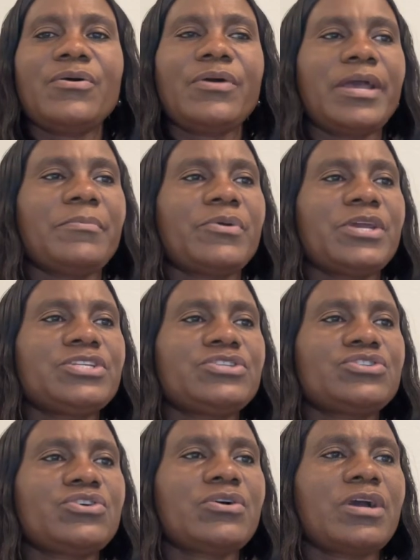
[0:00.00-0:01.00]
I'm going
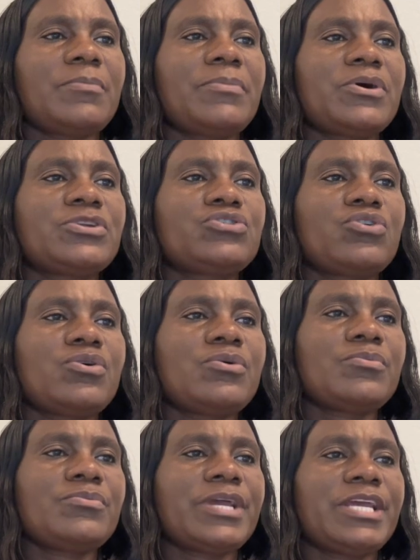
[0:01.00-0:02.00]
to talk about
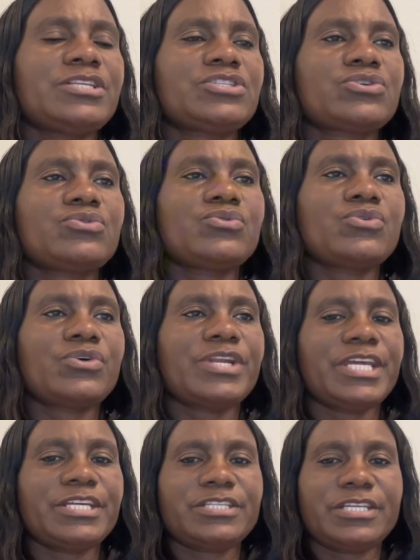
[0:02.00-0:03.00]
home and school
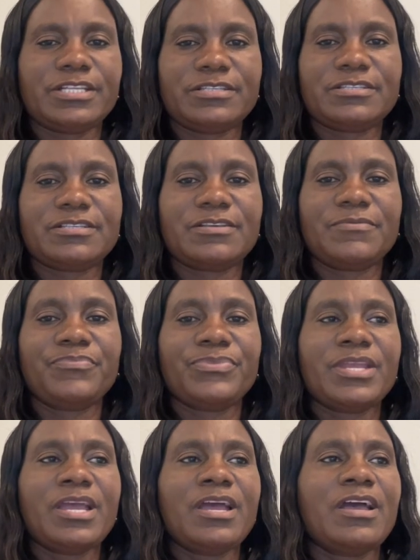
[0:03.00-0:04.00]
connections.
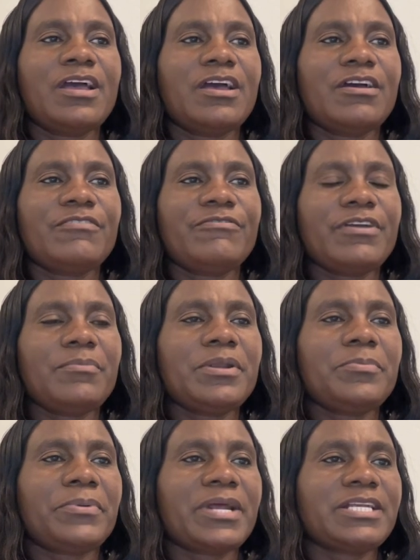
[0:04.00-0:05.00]

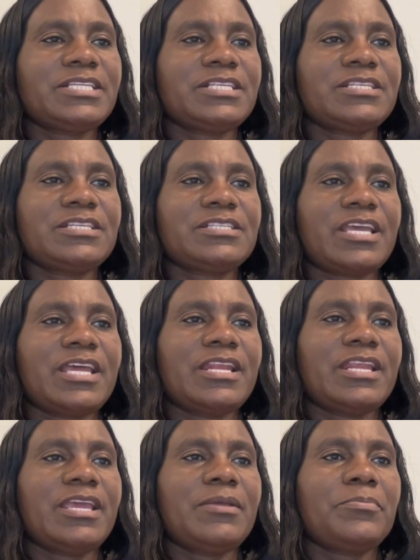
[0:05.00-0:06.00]
Family practices
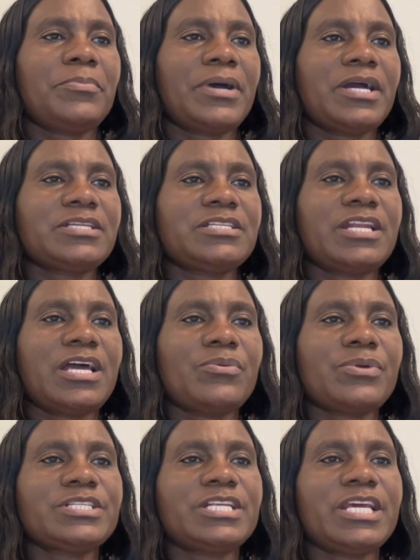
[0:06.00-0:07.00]
can impact
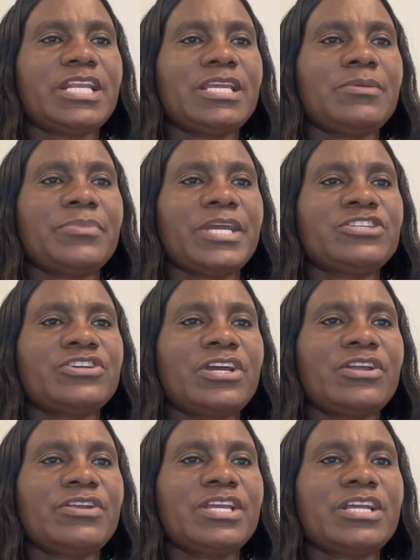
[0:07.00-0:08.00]
language learning by
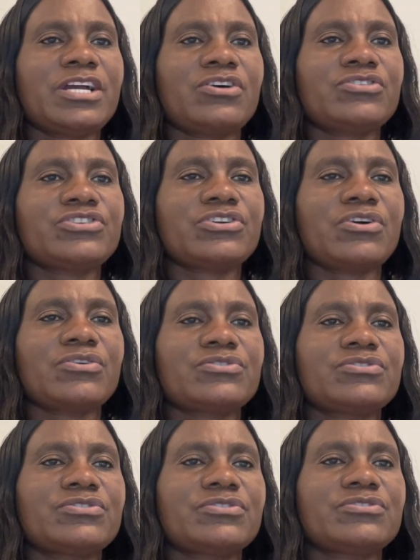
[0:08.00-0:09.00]
sharing cultural
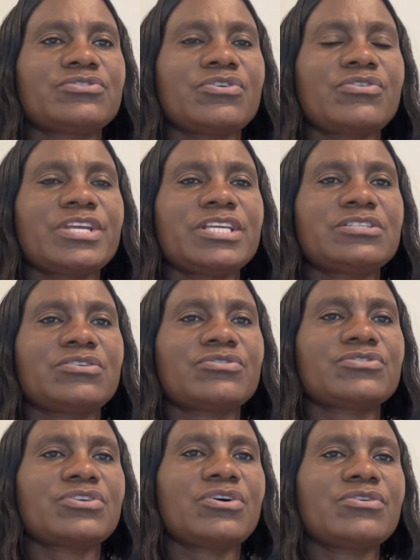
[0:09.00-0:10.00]
stories
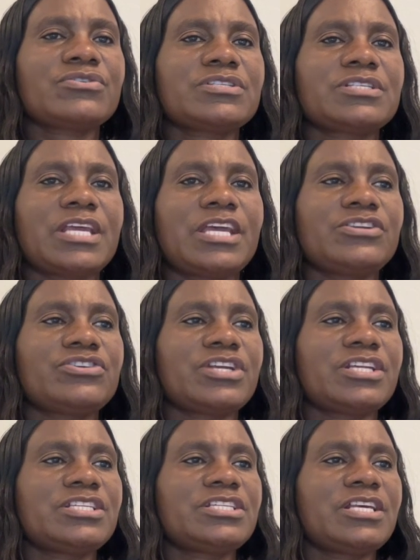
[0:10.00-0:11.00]
or songs and
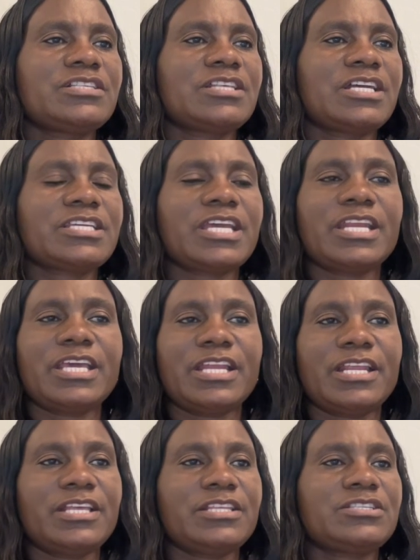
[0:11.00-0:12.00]
traditions that can
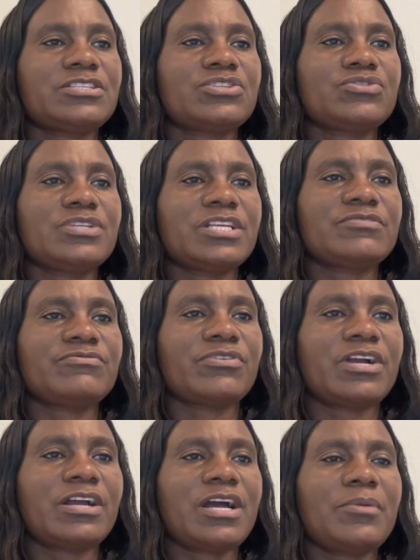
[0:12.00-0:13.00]
enhance students'
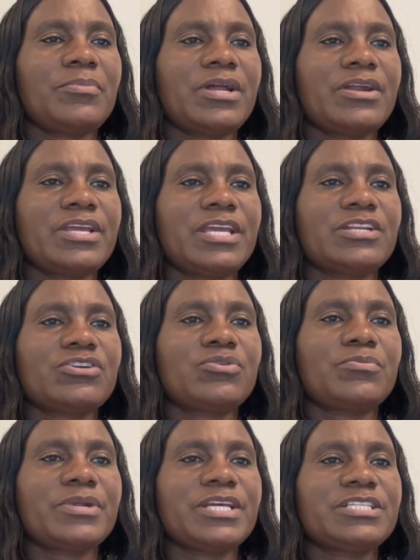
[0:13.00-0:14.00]
vocabulary and
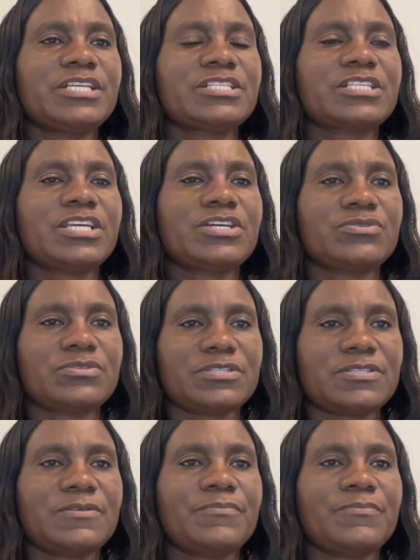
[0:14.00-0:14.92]
comprehension skills.